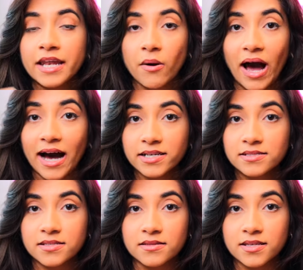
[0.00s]
Now, I
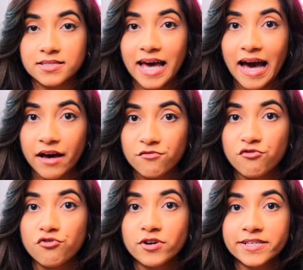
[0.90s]
did this
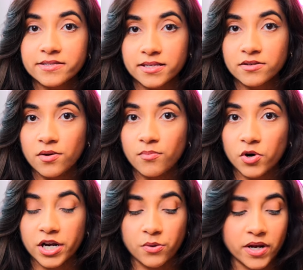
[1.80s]
every single
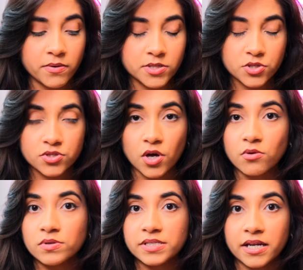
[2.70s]
morning when I was
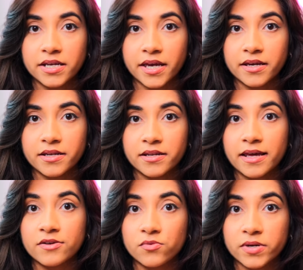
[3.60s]
so dedicated
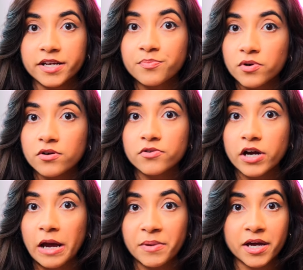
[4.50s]
in
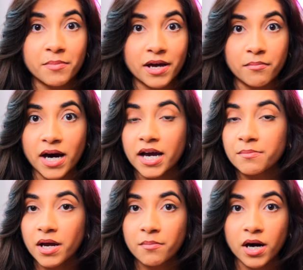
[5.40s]
reprogramming my mind,
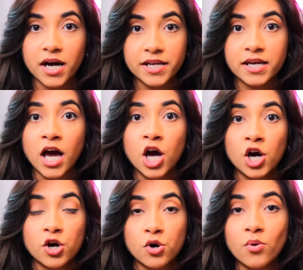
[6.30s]
my body,
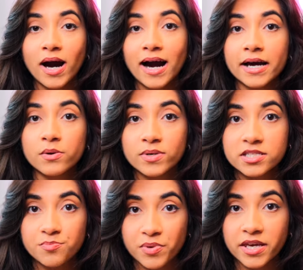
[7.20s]
who I
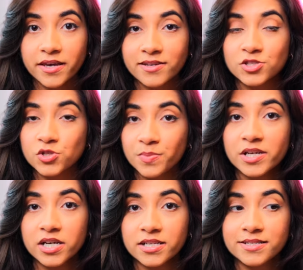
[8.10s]
was being. And to be
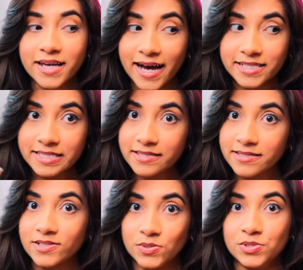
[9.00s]
honest, I
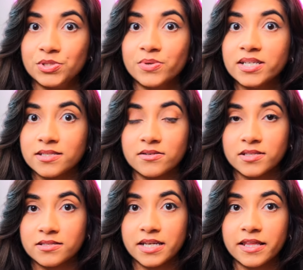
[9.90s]
still do it till this day.